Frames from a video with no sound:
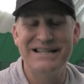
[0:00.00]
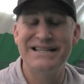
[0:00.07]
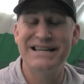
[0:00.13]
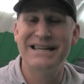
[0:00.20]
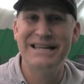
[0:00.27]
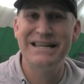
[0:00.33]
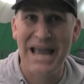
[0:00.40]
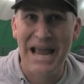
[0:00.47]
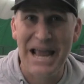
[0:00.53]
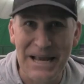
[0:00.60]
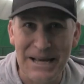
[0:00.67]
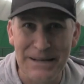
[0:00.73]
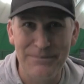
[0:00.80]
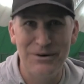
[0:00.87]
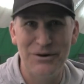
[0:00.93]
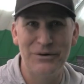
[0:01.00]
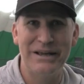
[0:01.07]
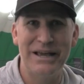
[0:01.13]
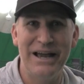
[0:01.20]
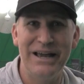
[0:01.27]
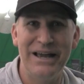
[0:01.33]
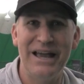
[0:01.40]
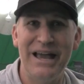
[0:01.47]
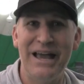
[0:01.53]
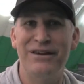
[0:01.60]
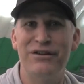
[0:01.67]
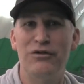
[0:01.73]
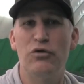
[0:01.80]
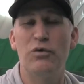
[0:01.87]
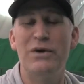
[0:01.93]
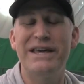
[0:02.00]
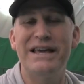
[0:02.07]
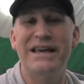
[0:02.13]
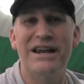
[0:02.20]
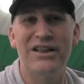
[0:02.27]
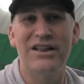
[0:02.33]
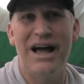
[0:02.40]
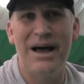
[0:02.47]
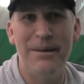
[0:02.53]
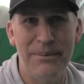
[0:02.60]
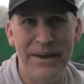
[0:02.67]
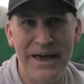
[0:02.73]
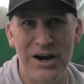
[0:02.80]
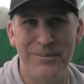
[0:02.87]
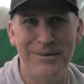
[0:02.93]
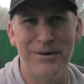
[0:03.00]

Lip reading: It's a game, okay? And we can get a lot better,